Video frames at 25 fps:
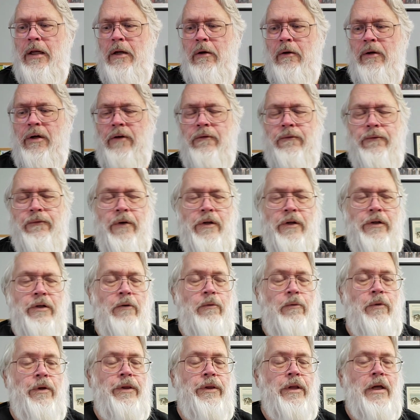confronted
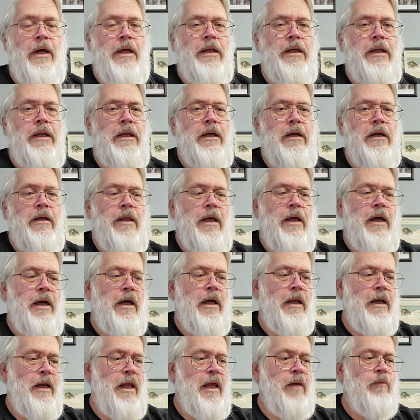with the idea
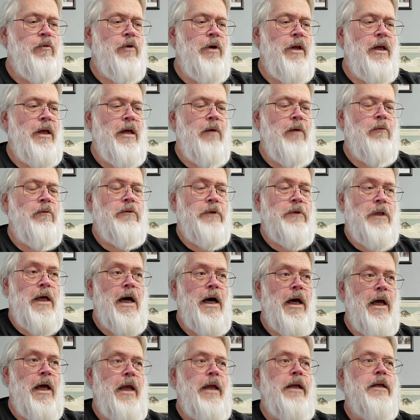that Abraham
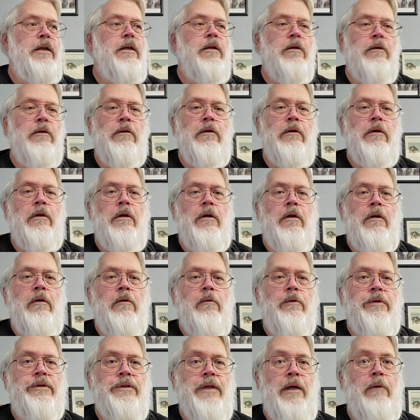lied,
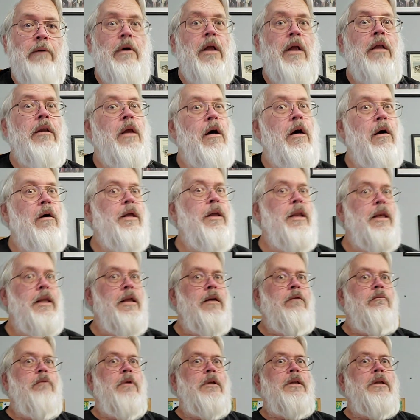will say, well, no, he
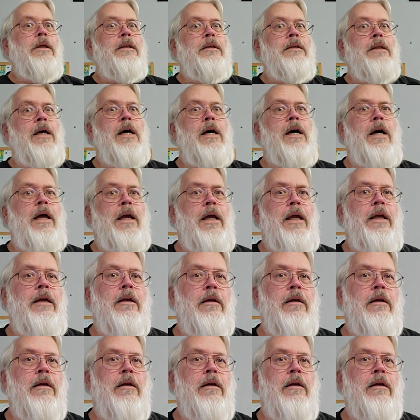didn't really lie,